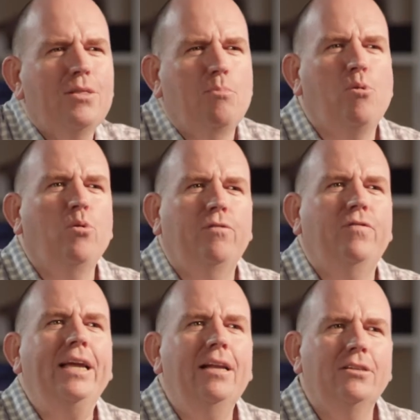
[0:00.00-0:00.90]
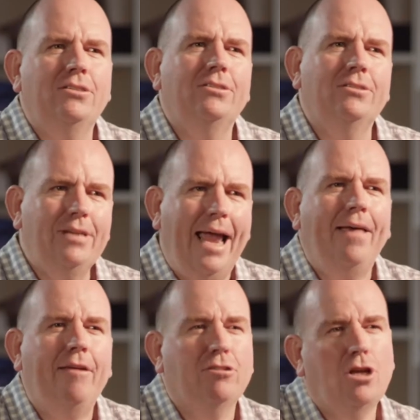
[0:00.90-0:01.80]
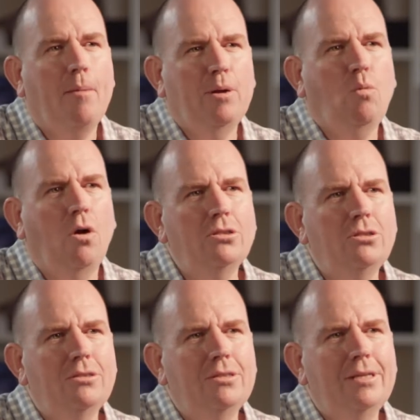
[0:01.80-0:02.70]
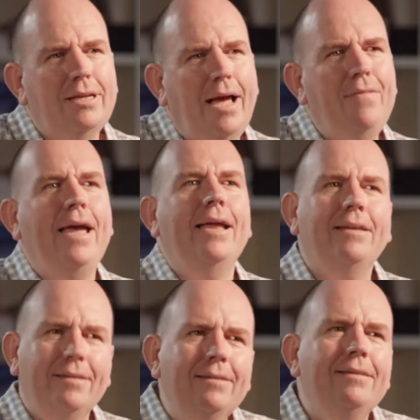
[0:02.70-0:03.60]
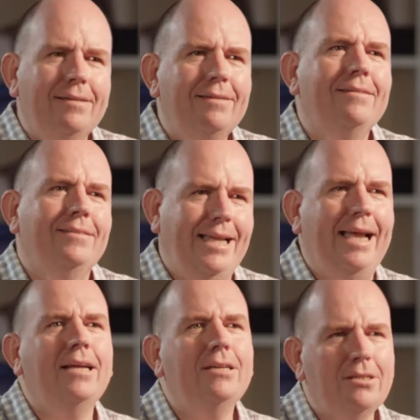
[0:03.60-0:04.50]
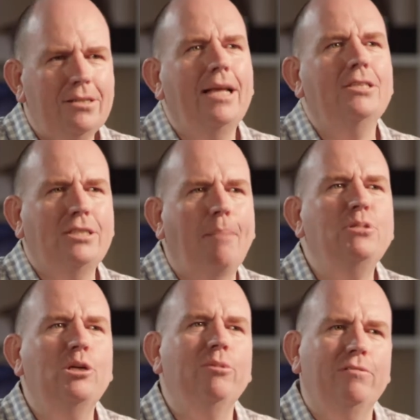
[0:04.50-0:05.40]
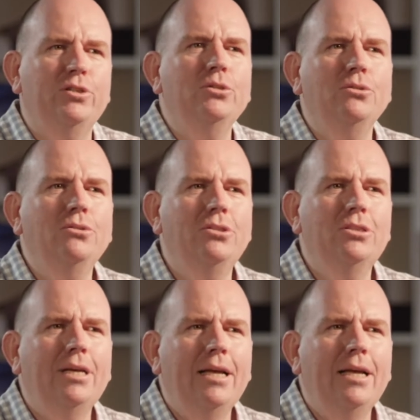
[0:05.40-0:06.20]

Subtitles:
broad feel as to how their assignment was, and then second and subsequent views,